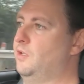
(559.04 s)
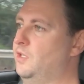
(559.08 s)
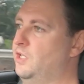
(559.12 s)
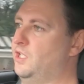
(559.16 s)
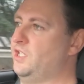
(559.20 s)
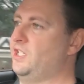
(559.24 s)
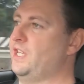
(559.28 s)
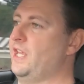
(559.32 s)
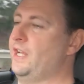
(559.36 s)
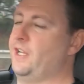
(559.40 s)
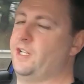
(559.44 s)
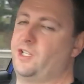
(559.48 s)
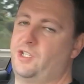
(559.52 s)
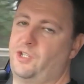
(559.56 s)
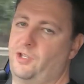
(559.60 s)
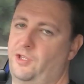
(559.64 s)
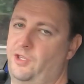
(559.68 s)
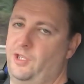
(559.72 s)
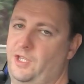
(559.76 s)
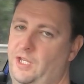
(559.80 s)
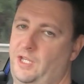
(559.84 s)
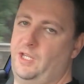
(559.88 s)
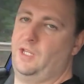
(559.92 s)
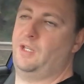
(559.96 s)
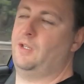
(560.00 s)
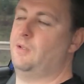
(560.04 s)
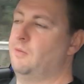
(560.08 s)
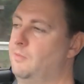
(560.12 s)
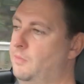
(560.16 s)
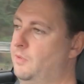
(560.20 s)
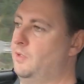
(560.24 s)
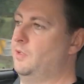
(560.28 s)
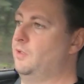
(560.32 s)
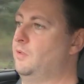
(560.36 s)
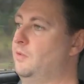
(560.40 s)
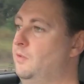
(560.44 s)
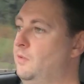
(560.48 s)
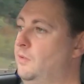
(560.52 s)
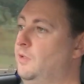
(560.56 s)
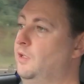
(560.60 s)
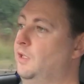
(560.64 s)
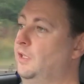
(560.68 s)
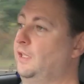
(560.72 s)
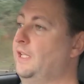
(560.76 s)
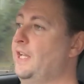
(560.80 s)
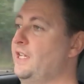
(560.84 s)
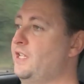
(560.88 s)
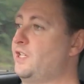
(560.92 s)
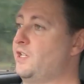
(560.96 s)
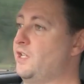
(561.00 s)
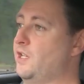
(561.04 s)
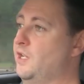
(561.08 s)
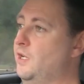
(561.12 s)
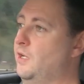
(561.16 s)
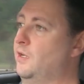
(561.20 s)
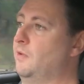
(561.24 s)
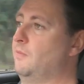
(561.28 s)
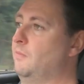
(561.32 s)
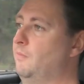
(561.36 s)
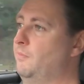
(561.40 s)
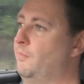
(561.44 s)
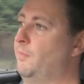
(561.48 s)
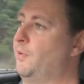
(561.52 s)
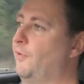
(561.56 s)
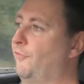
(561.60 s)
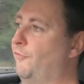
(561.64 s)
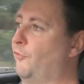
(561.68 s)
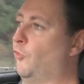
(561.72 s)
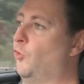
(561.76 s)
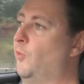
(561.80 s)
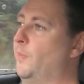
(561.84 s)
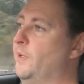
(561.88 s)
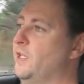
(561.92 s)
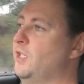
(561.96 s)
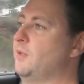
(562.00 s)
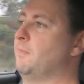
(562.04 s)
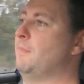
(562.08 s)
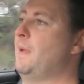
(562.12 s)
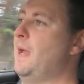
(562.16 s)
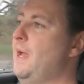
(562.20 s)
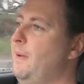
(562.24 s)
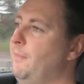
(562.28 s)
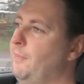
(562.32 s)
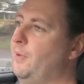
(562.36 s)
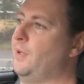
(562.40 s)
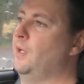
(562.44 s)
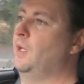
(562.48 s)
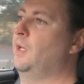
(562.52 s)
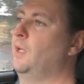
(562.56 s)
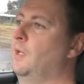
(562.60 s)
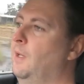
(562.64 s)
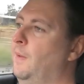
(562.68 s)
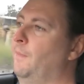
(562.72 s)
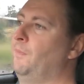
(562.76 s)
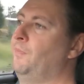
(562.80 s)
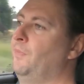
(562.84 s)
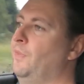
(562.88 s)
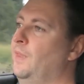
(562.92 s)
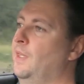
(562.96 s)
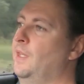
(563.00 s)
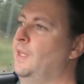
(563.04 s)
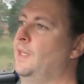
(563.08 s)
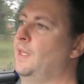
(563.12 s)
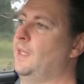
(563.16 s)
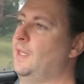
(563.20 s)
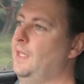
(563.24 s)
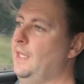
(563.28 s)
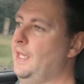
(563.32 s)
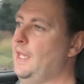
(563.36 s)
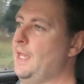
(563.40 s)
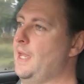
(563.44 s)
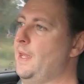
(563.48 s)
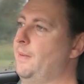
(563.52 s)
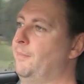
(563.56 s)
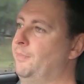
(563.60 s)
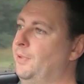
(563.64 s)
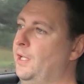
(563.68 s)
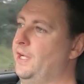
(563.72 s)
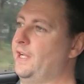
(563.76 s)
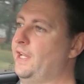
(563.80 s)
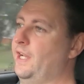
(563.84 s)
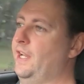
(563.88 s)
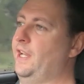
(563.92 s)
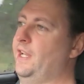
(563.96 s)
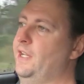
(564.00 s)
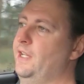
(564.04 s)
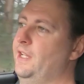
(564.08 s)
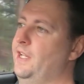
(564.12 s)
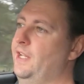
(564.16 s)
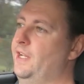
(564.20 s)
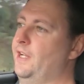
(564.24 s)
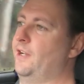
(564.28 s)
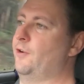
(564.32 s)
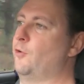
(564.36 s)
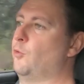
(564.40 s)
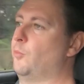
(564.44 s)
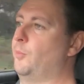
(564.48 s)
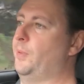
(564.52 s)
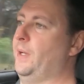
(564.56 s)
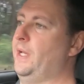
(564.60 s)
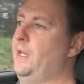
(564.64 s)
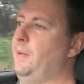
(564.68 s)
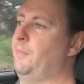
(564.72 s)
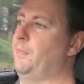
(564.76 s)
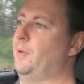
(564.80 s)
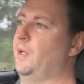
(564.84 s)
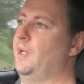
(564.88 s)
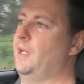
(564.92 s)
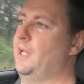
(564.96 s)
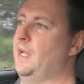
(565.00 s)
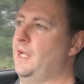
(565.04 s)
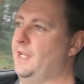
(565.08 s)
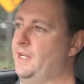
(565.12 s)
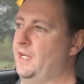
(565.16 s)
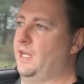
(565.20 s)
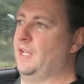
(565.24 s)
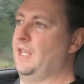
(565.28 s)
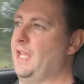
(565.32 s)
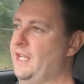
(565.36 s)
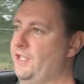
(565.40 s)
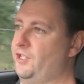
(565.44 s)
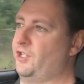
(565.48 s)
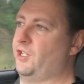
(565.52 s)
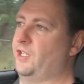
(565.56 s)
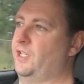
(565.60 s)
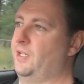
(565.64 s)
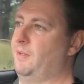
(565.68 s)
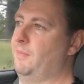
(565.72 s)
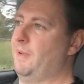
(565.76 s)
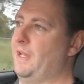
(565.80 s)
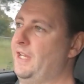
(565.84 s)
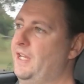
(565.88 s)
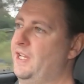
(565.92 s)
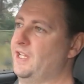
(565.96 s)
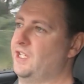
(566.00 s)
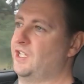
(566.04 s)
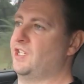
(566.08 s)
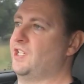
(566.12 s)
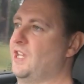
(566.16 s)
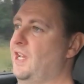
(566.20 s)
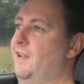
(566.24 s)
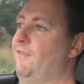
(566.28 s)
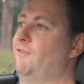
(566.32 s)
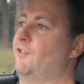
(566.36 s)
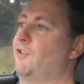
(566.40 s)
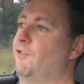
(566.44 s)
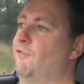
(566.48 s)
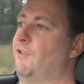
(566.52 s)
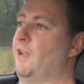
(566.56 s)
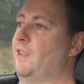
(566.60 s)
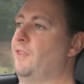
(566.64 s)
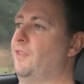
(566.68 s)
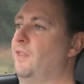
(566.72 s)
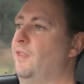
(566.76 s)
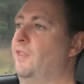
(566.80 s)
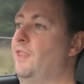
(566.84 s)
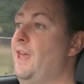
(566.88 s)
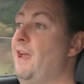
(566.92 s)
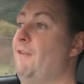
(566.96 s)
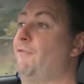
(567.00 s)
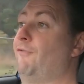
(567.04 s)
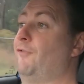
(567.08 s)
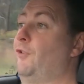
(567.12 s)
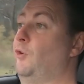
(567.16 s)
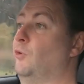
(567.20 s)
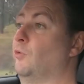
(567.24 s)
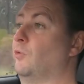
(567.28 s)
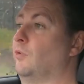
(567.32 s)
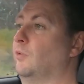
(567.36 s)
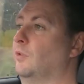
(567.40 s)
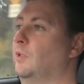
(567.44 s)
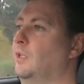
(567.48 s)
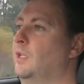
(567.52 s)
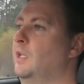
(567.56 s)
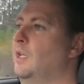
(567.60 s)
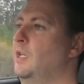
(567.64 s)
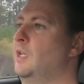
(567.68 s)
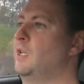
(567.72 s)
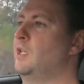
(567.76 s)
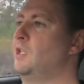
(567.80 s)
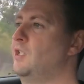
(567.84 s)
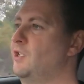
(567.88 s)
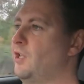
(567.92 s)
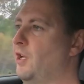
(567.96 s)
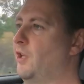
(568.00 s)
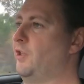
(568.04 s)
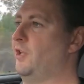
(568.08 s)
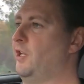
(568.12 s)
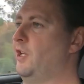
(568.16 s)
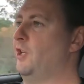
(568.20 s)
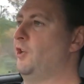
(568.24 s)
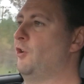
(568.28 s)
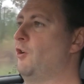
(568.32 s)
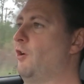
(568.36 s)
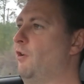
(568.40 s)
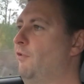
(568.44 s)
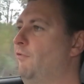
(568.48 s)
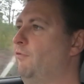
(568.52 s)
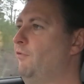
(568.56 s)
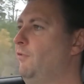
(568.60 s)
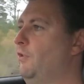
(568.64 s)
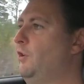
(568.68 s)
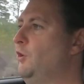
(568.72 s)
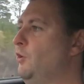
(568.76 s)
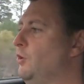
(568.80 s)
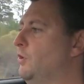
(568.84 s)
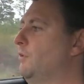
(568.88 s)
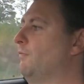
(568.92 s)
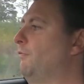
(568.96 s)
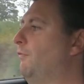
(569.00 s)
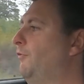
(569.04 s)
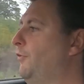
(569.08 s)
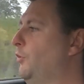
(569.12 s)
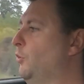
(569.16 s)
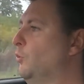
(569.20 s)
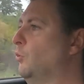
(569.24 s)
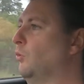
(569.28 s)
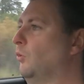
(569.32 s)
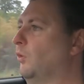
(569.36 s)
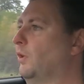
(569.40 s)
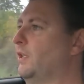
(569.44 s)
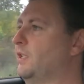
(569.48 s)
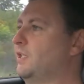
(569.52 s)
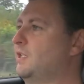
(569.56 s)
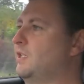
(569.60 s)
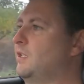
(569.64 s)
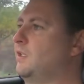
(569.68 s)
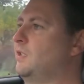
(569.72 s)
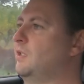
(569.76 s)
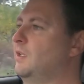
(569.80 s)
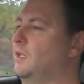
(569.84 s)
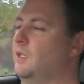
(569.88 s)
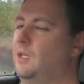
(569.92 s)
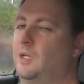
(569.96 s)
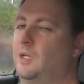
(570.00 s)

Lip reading: set it to the lesser performance map and plug it in, and it'll beep, and it'll actually make it safe to run that fuel, so that you're not using fuel that's